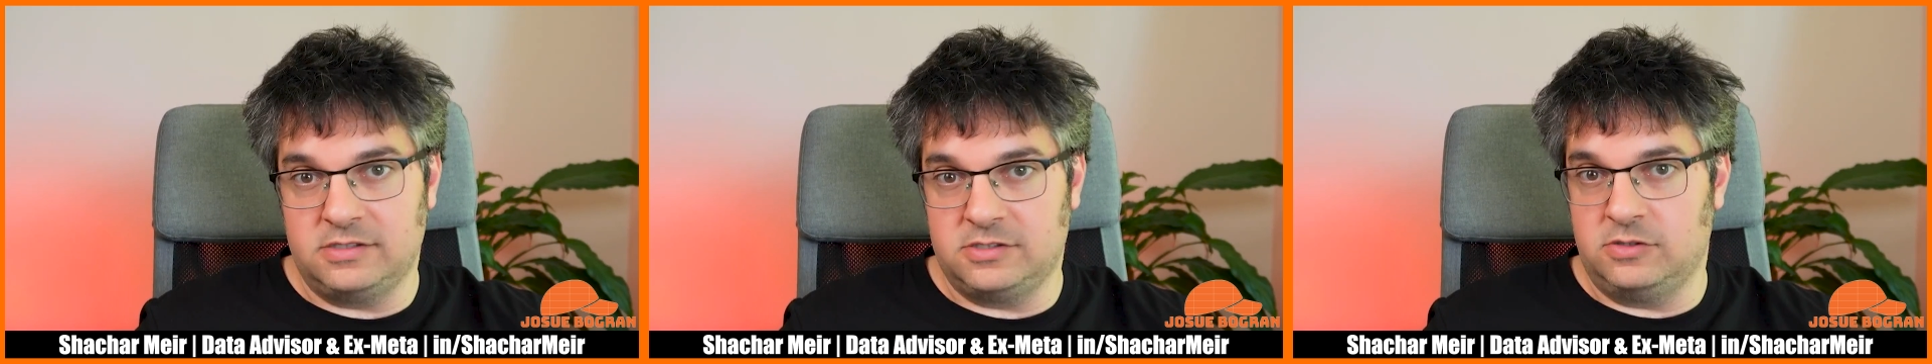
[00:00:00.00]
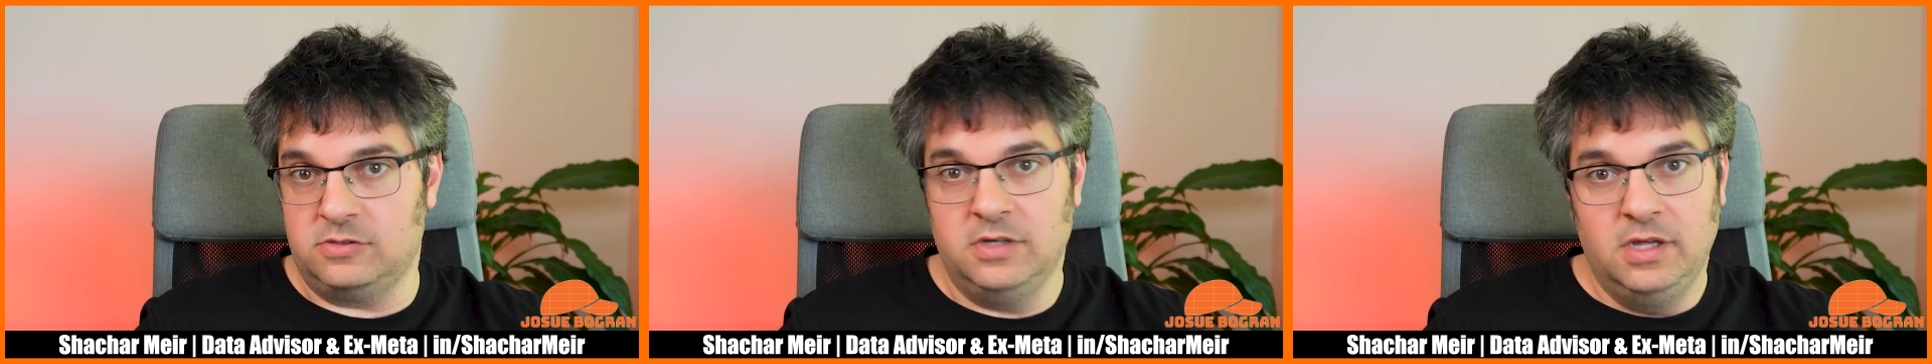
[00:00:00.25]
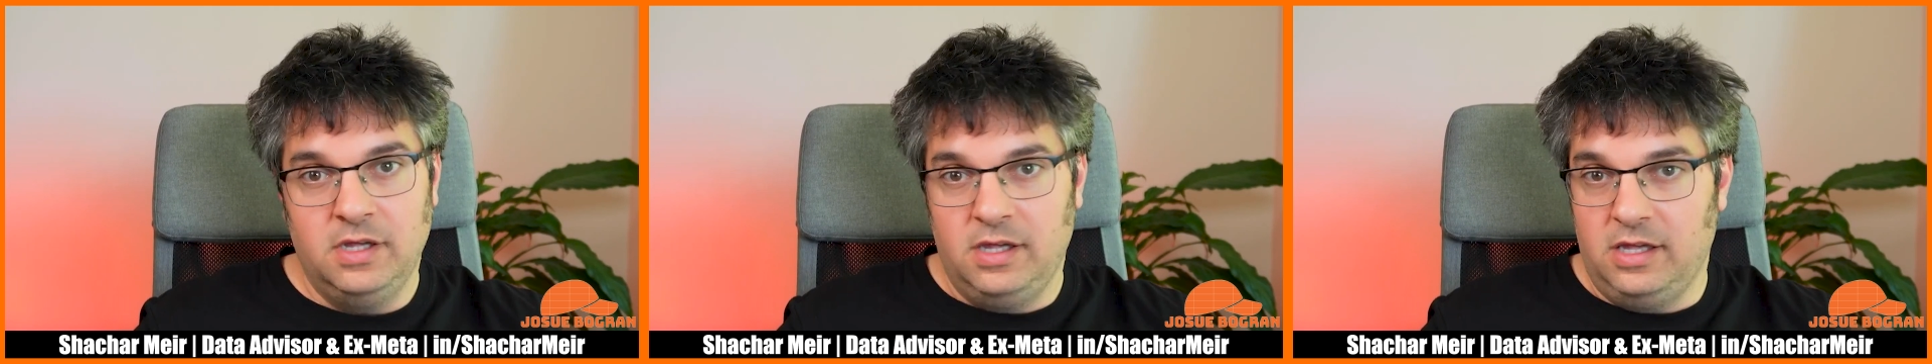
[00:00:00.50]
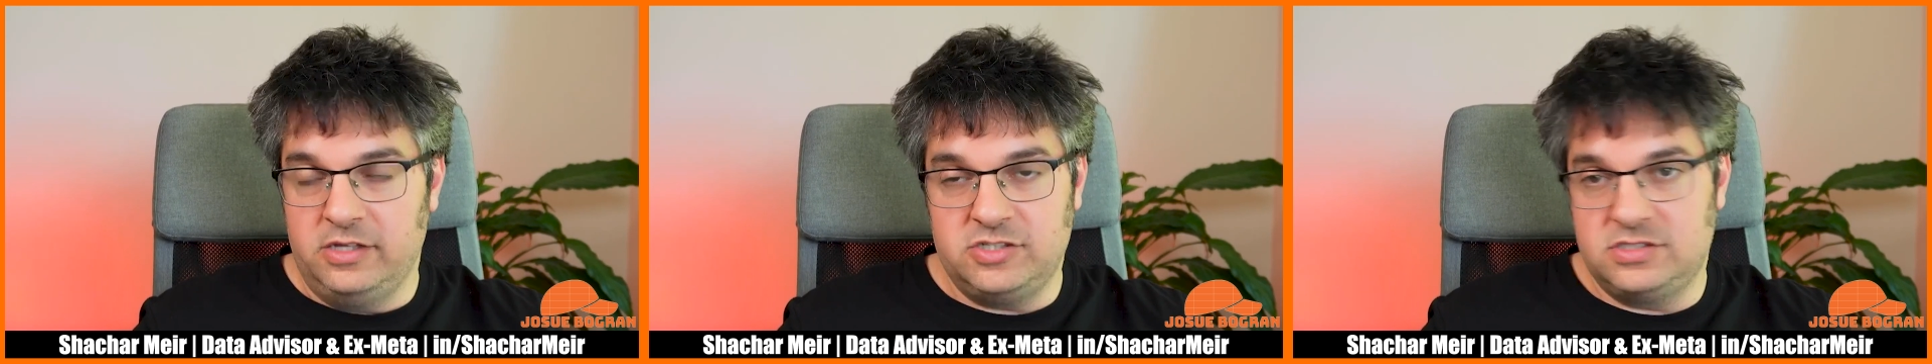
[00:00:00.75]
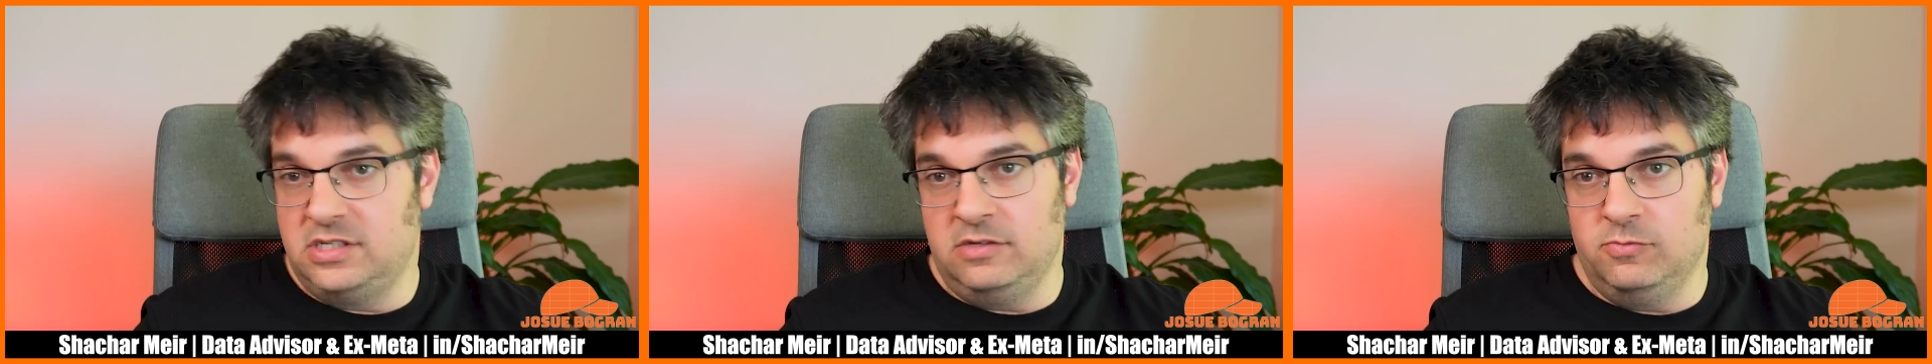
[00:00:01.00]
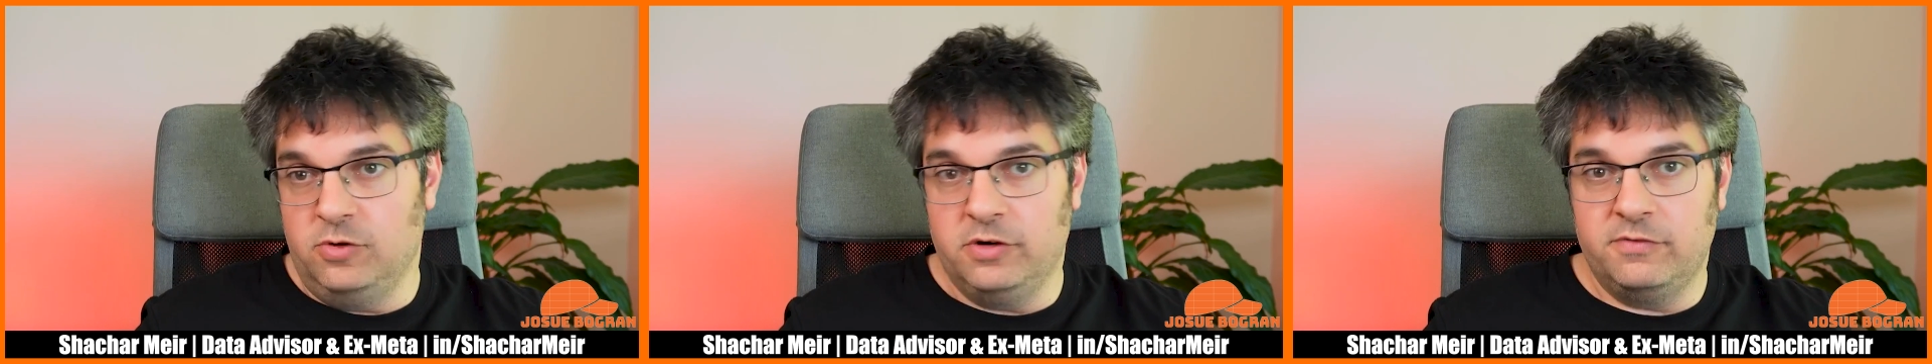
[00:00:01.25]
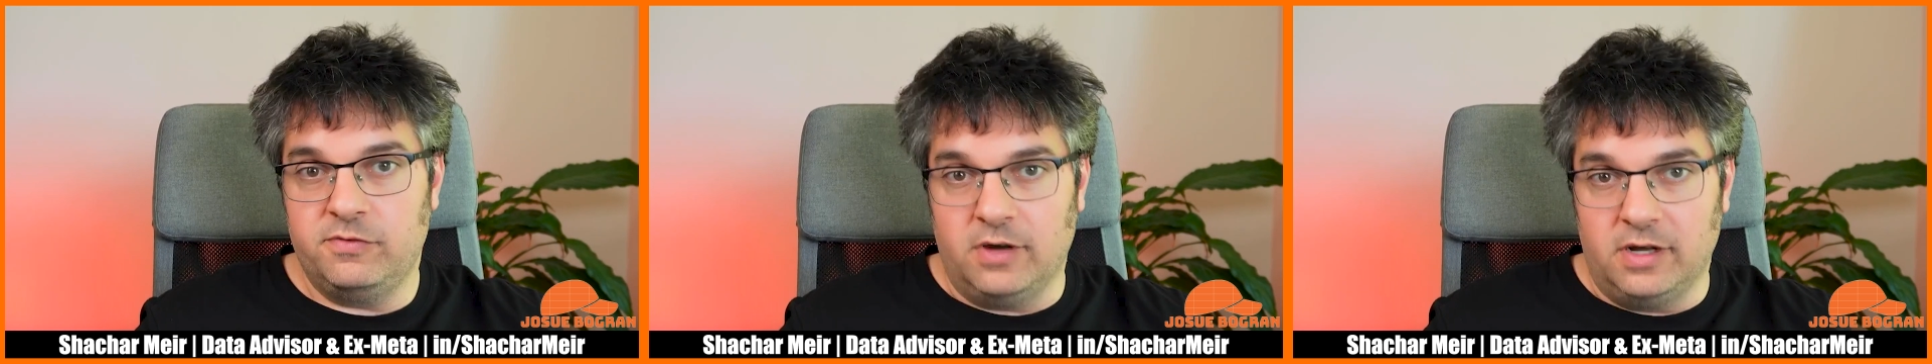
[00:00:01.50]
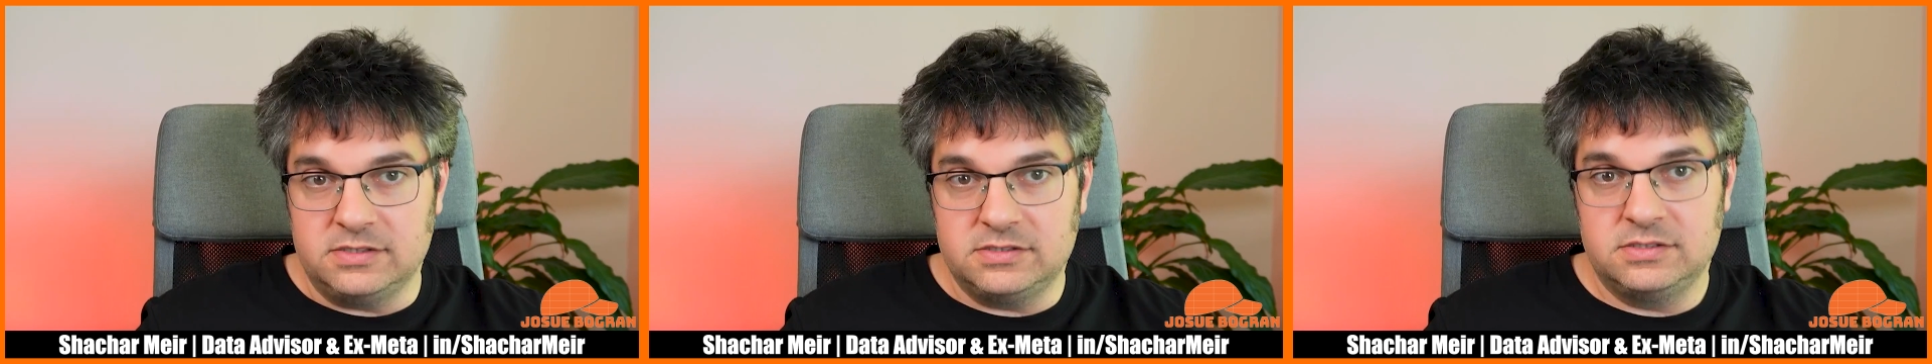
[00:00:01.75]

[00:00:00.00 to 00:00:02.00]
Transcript: So it just didn't work for us.